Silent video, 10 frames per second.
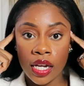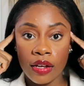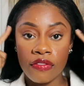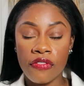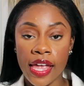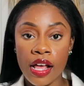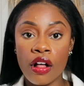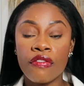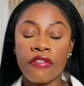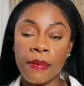
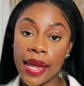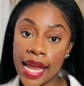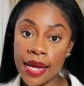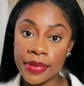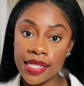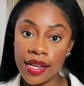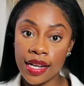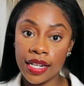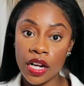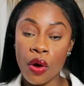veil from
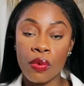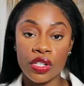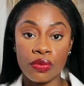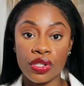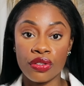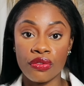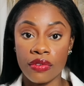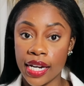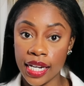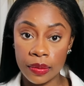Amazon, which was
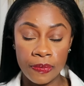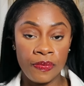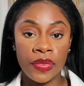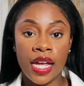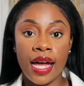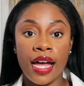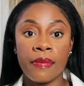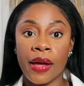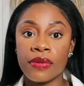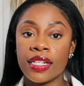great.
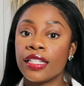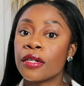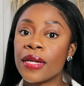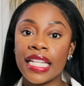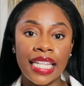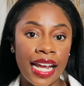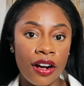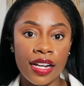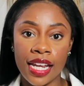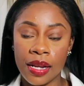I was a little bit late
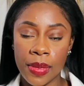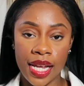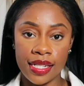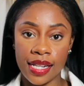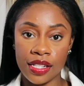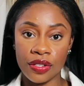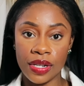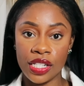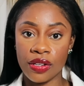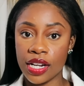on getting my
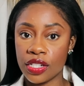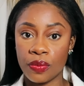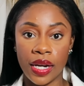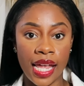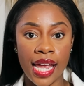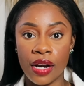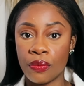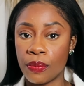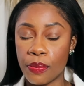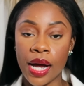accessories, so I just went
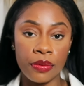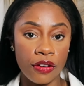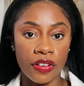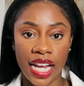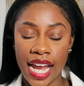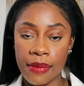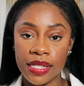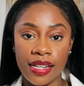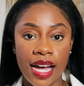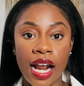ahead, popped over to
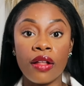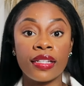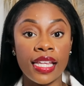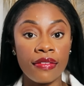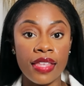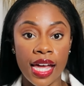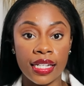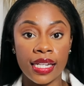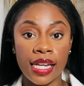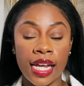Amazon. I'll leave
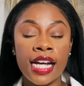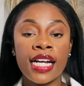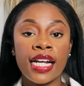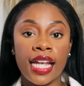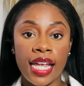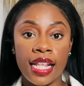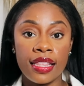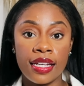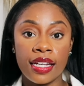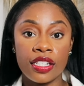that link in
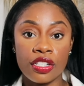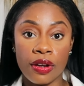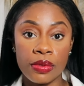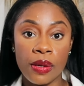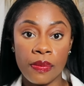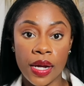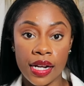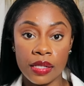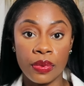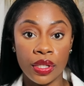the description
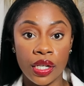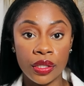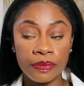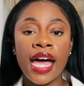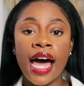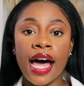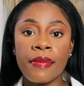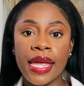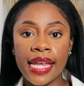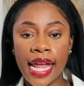box below.
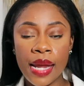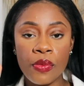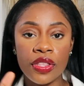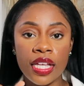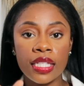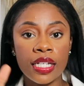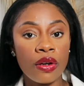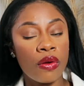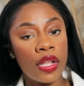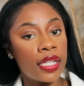It came with a
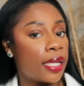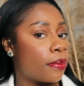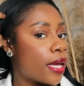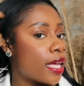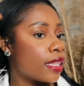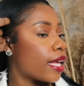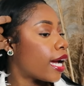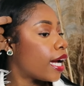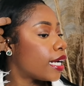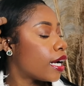little clip
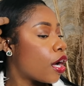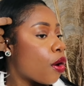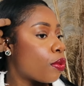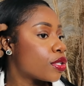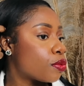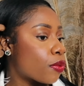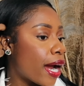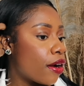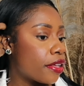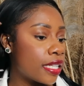that was
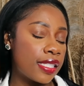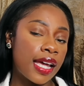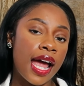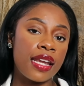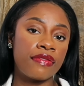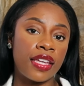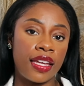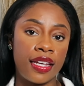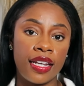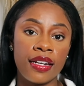right on the side of the
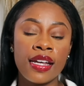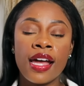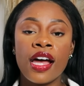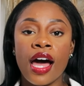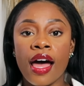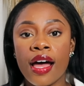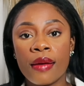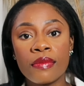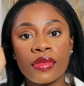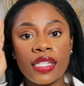head
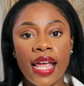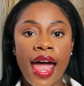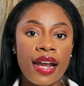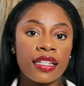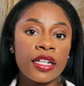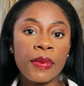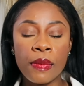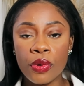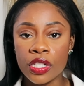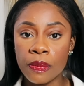to add a little
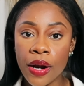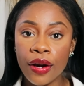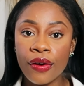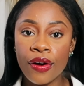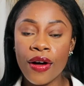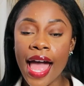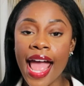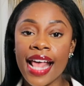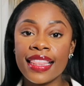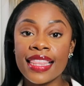bit more sparkle.
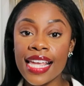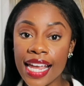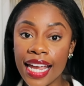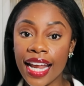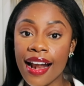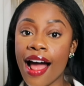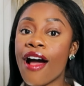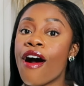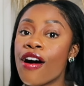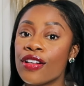And then I
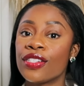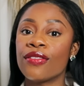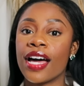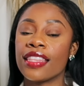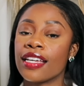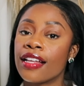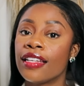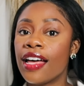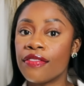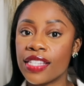also got the
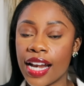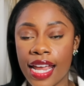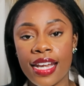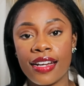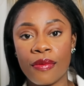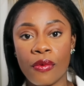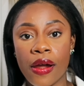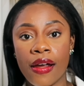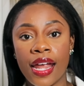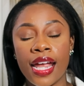gloves that I ended up
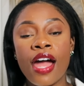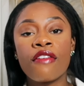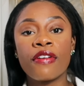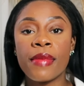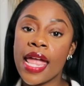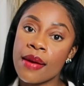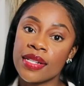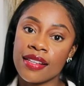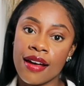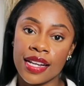wearing from
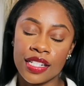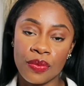Amazon as